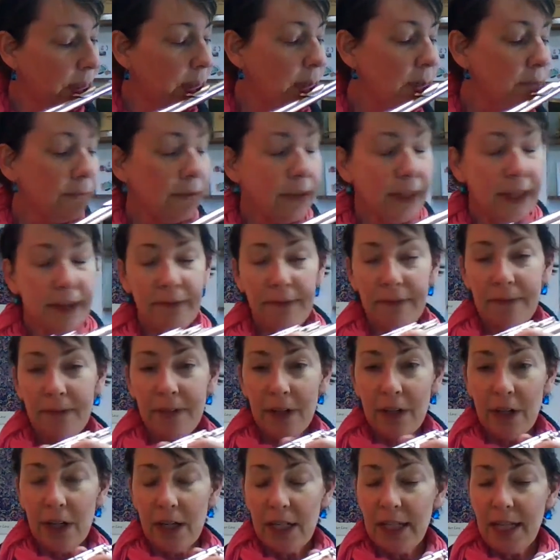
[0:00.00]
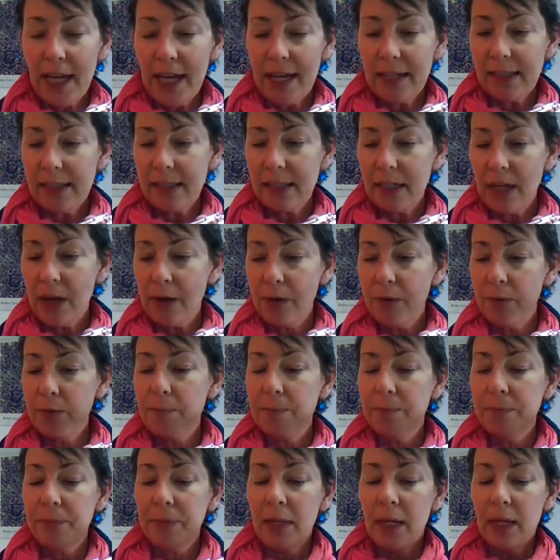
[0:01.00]
For the very last note,
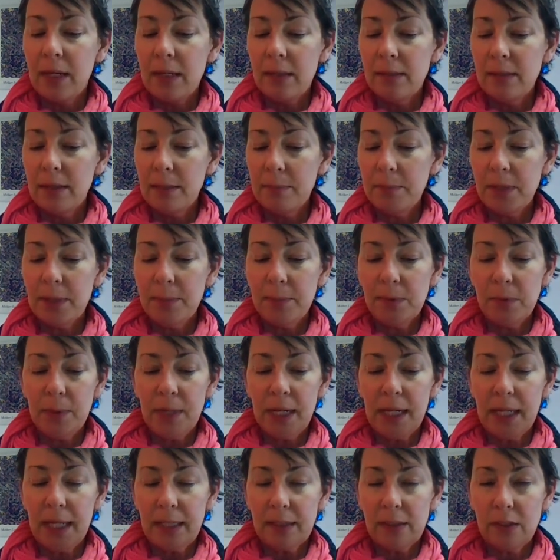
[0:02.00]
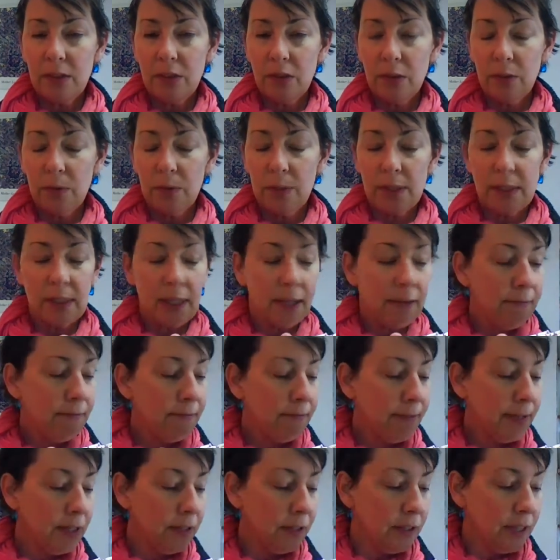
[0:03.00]
sometimes what I like to do is I
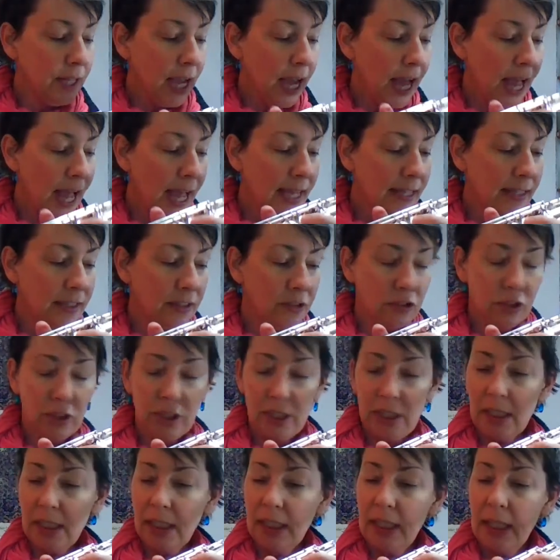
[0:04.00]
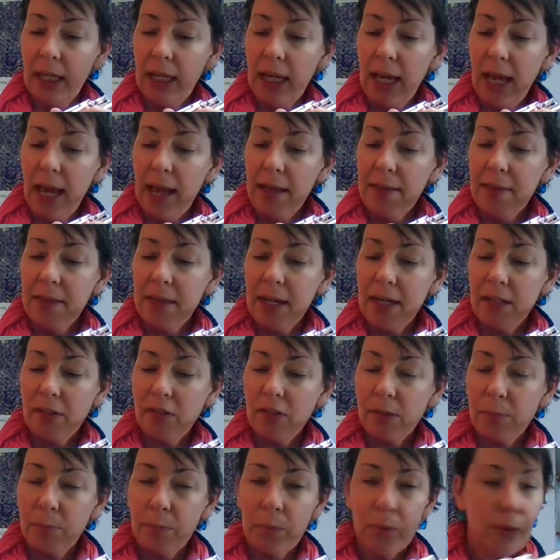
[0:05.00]
finger the high G, and then I
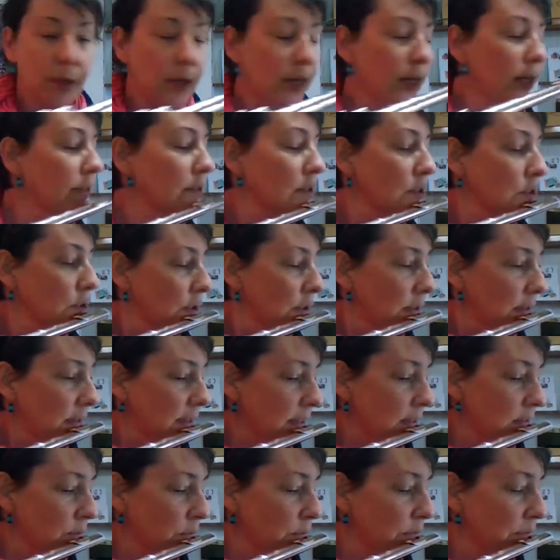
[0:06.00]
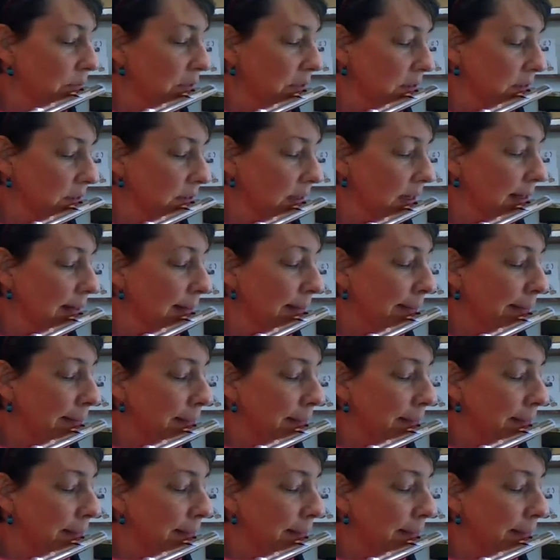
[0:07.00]
just put these 3 fingers down.